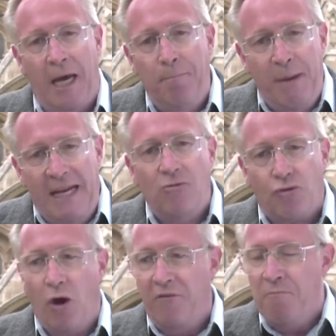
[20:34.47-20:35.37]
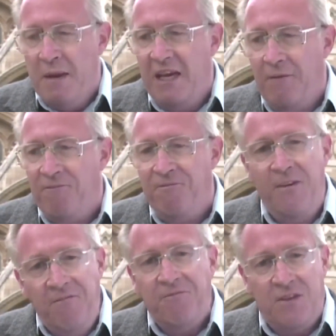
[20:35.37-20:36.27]
and Bancroft made
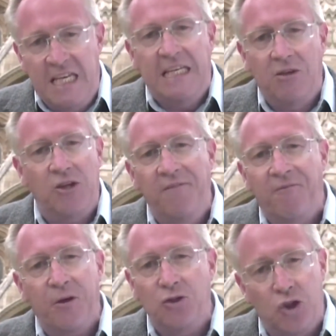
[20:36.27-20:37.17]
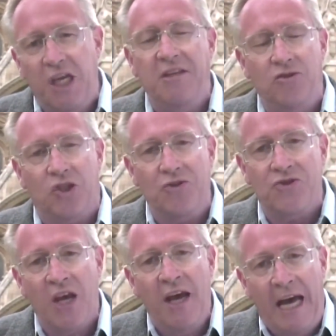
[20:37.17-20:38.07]
15 different
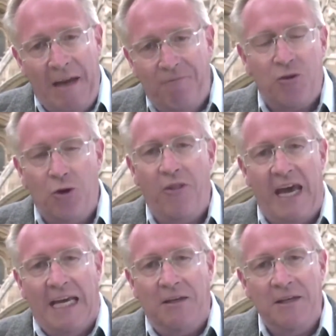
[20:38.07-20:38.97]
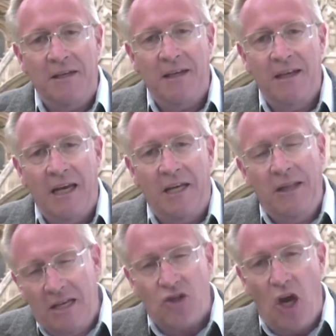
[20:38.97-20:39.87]
changes after that.
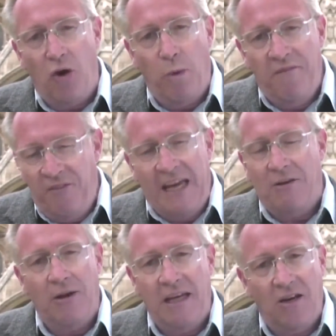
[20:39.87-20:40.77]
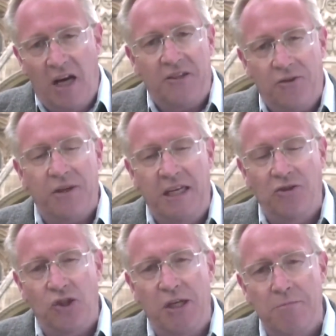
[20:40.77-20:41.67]
And that's how we finally got our
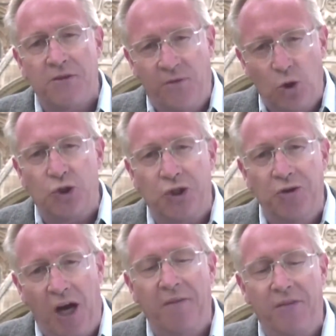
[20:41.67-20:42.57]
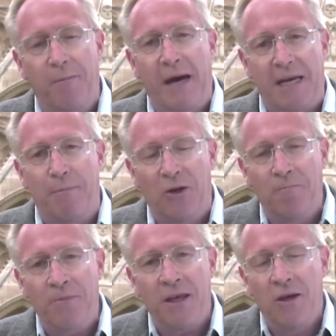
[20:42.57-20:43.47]
King James Version of the Bible.